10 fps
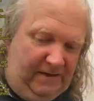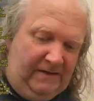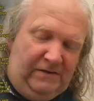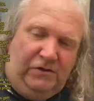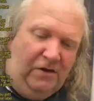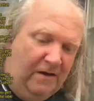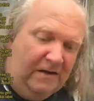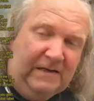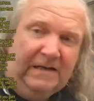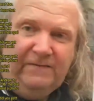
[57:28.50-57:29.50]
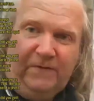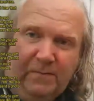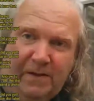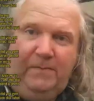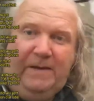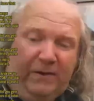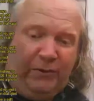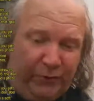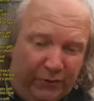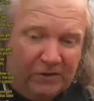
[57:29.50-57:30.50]
it suddenly delivered me about
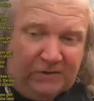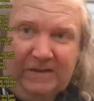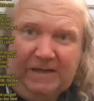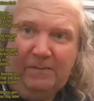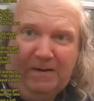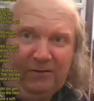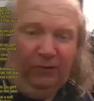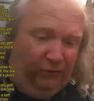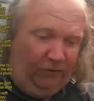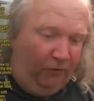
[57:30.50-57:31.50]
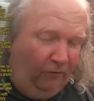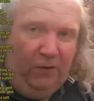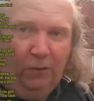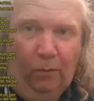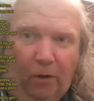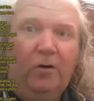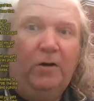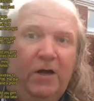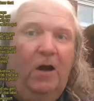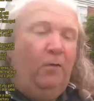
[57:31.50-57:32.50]
thirty emails all in one
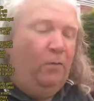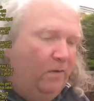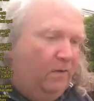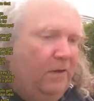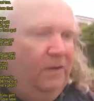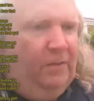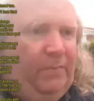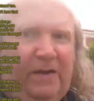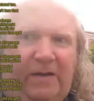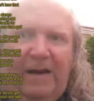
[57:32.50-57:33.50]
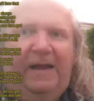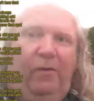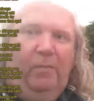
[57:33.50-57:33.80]
go, about an hour